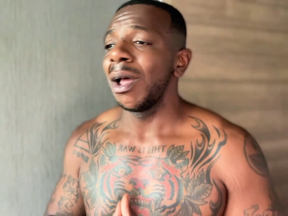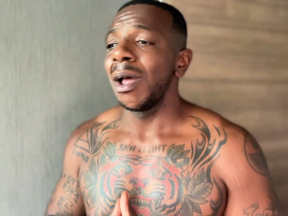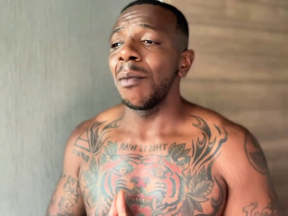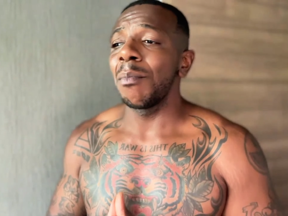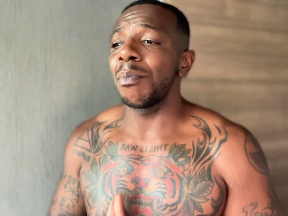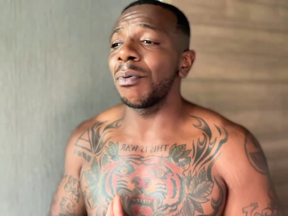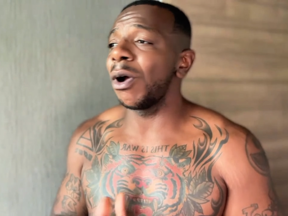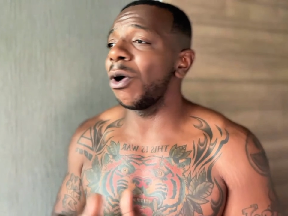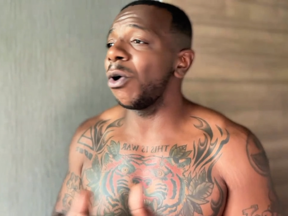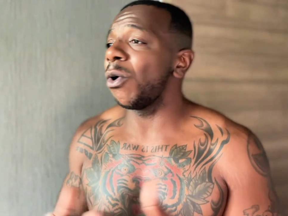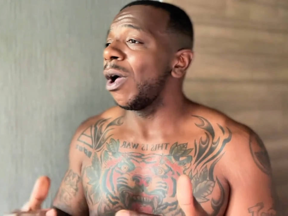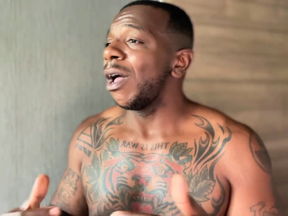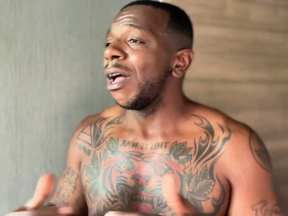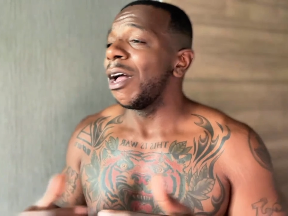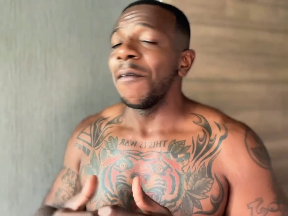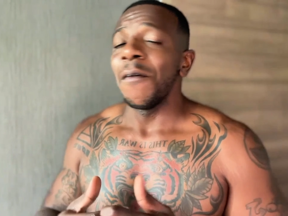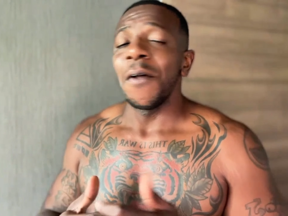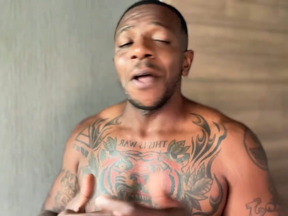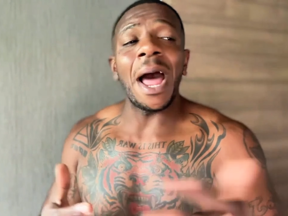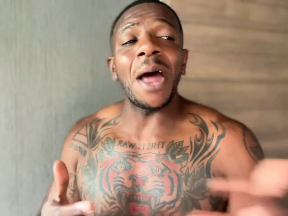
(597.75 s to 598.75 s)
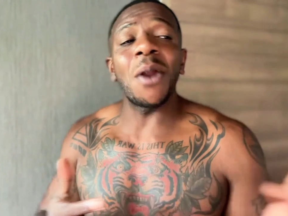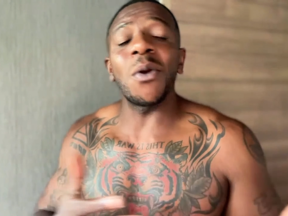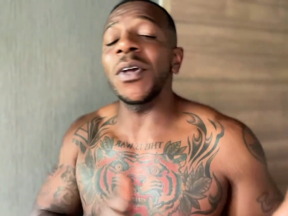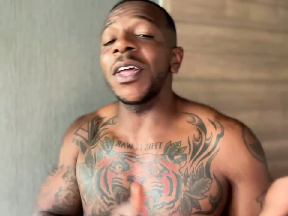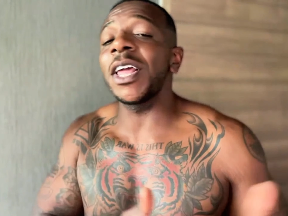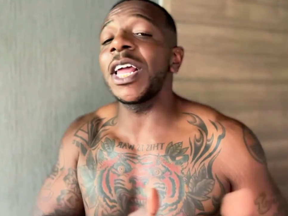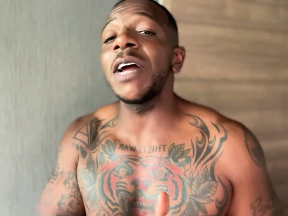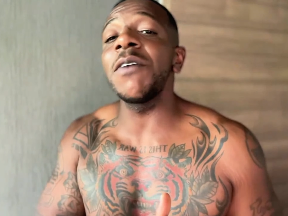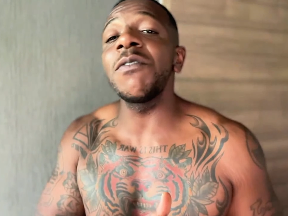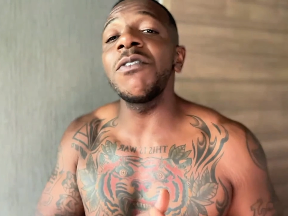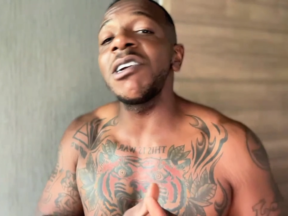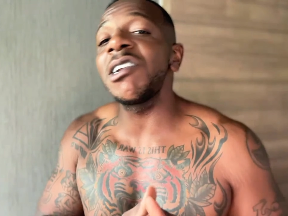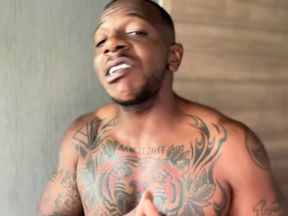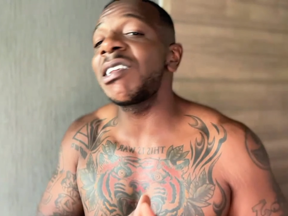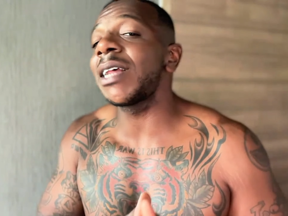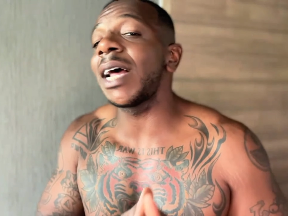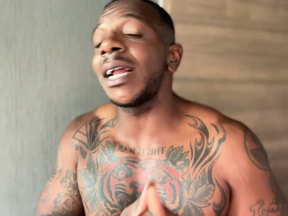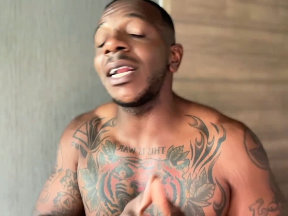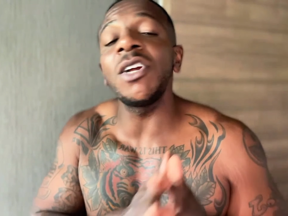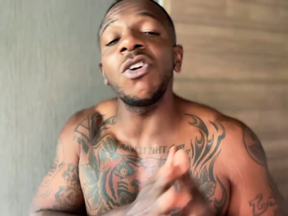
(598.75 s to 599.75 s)
Bro, I don't care if you're
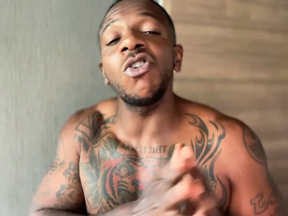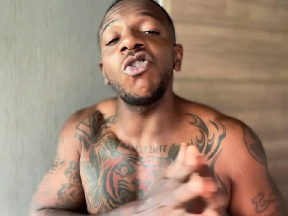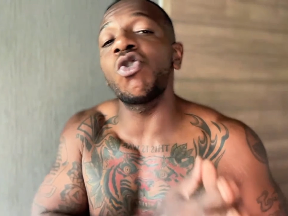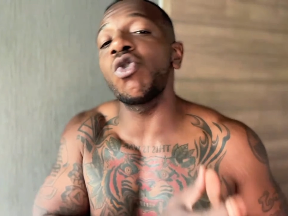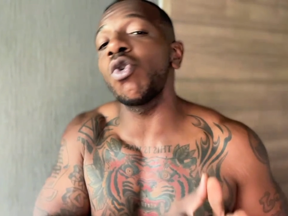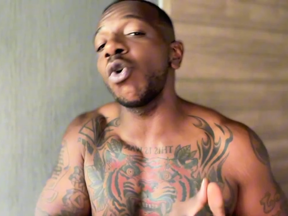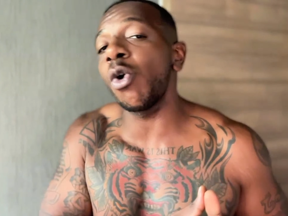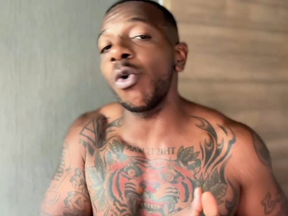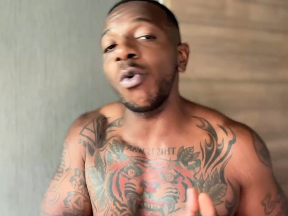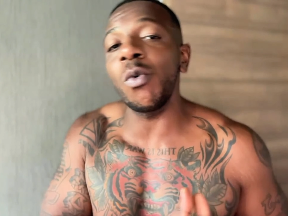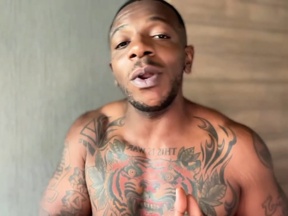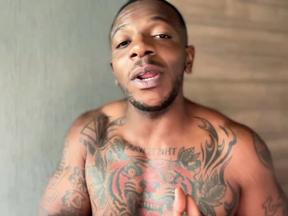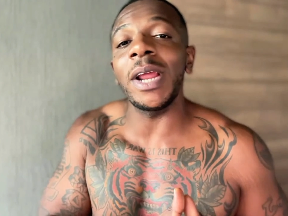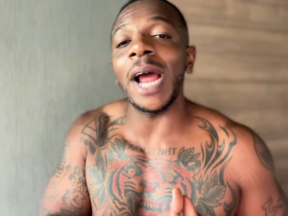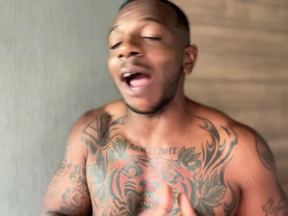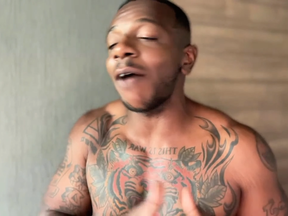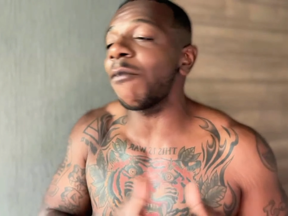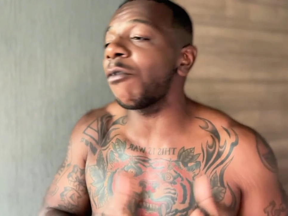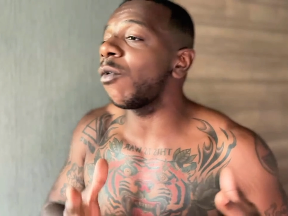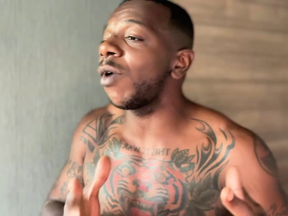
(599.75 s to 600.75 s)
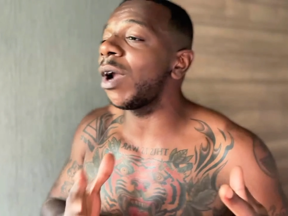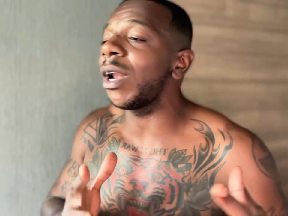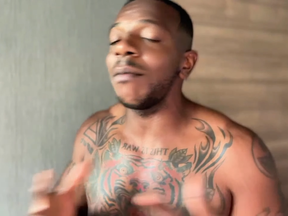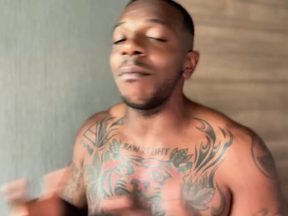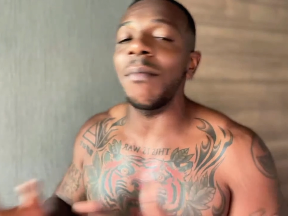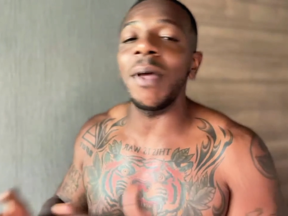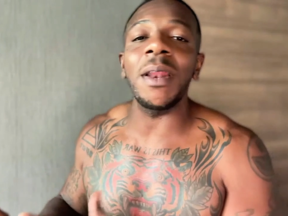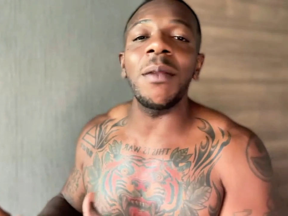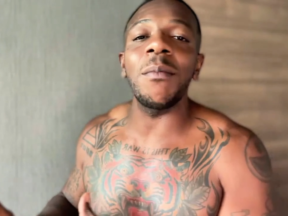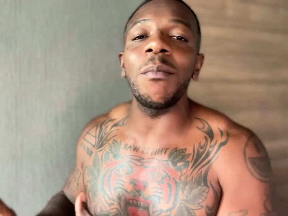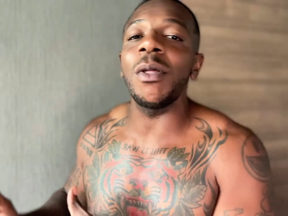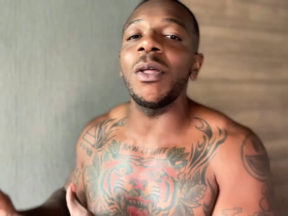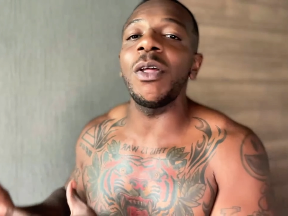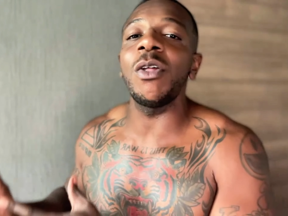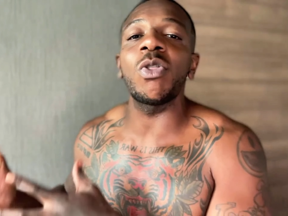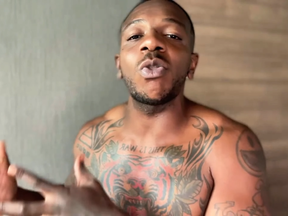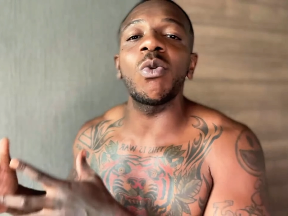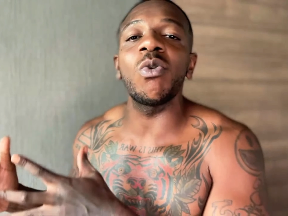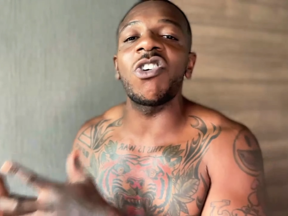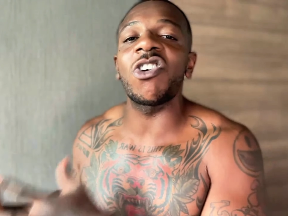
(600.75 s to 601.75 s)
selling jewelry. I've already made $1
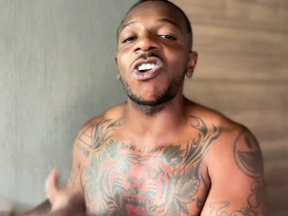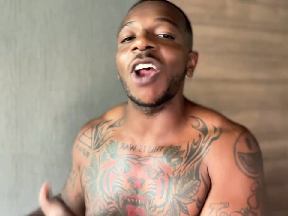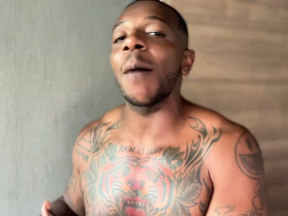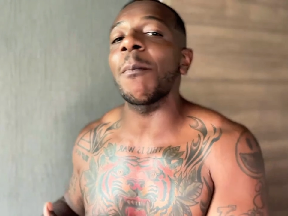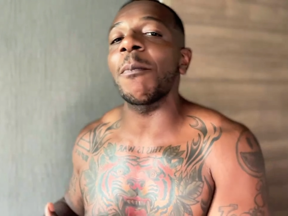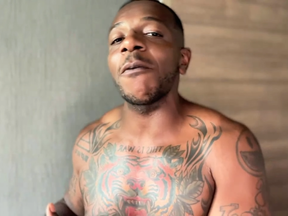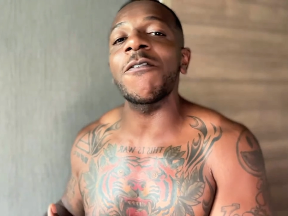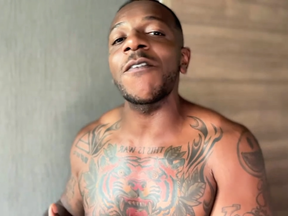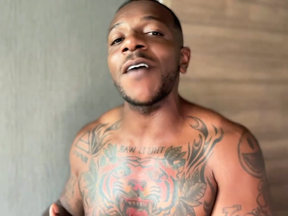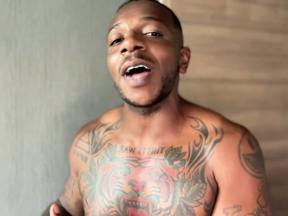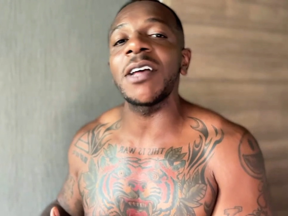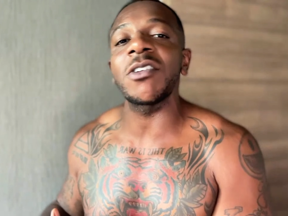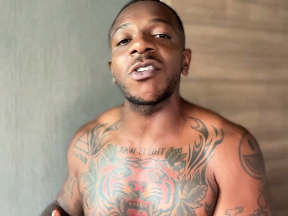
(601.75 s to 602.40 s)
million through Shopify